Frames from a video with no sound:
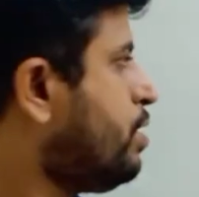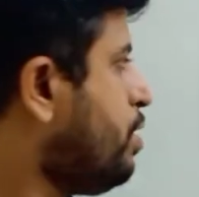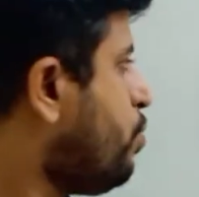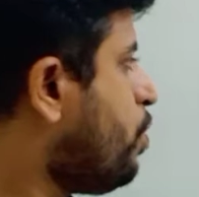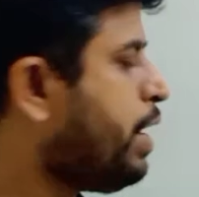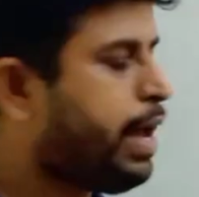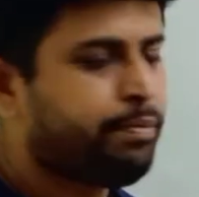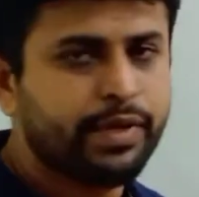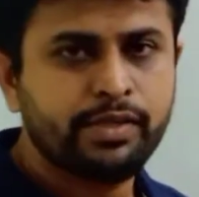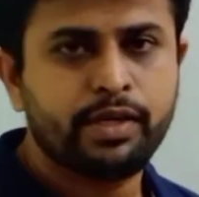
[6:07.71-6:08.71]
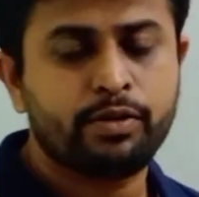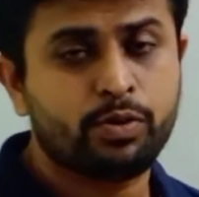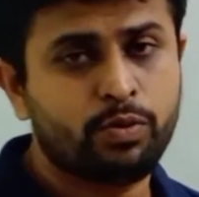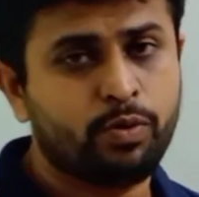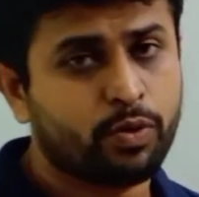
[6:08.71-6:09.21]
what happens at
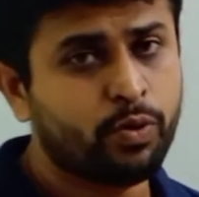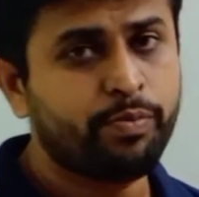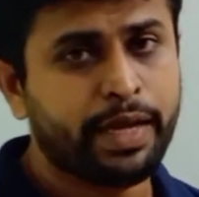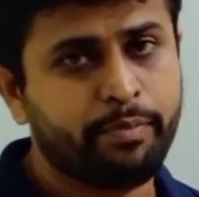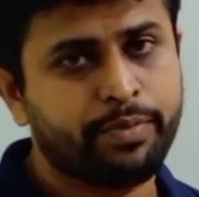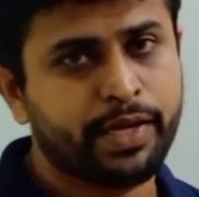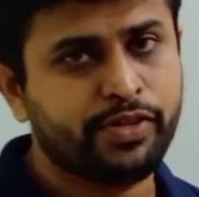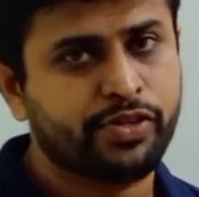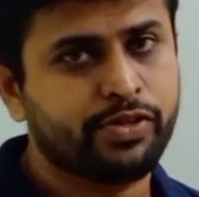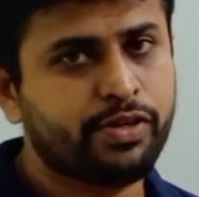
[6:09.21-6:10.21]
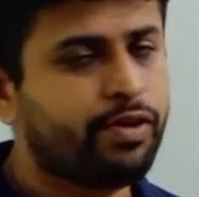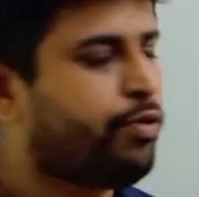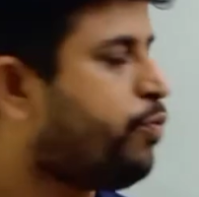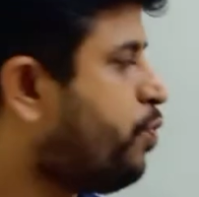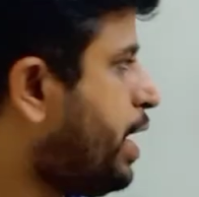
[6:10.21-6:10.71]
room temperature
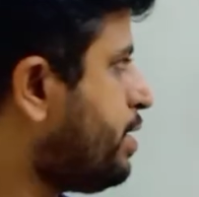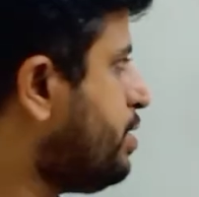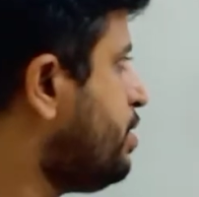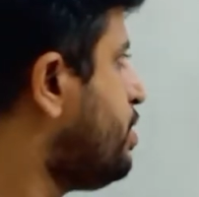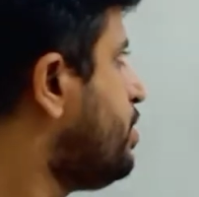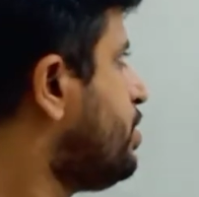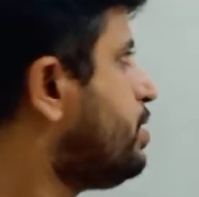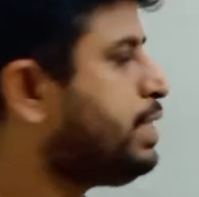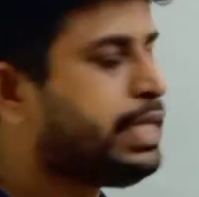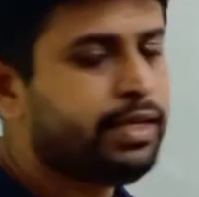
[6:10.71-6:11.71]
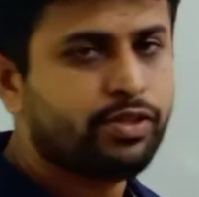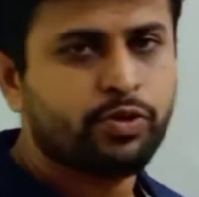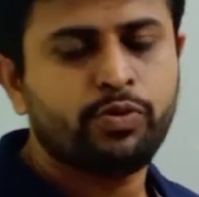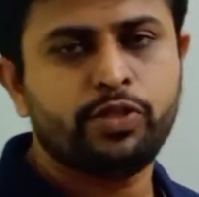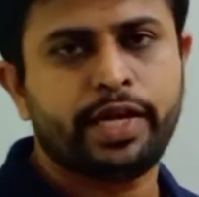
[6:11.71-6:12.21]
when these
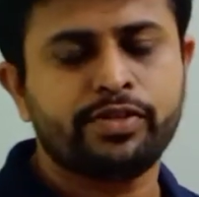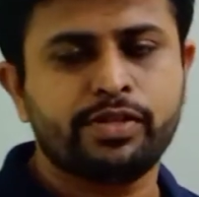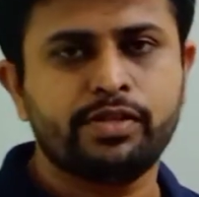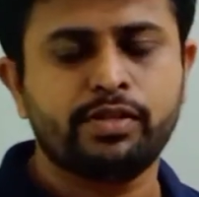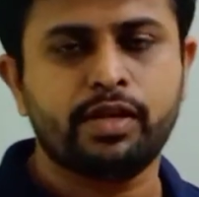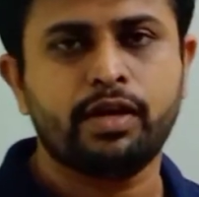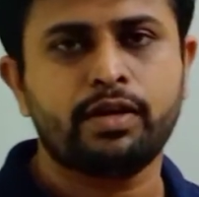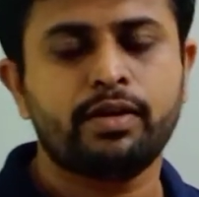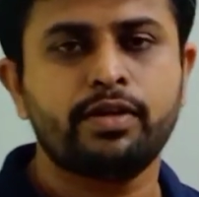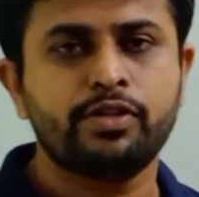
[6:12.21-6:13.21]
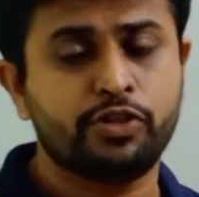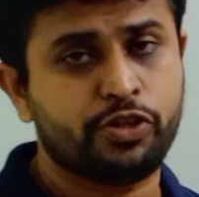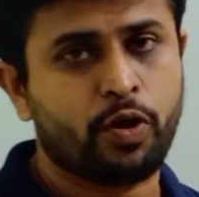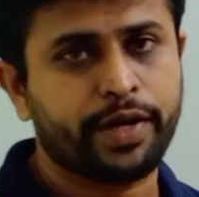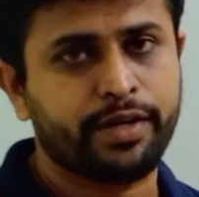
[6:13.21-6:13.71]
two junctions are
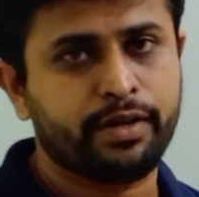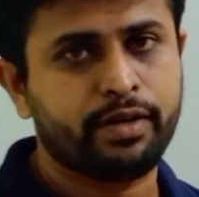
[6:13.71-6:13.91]
joined,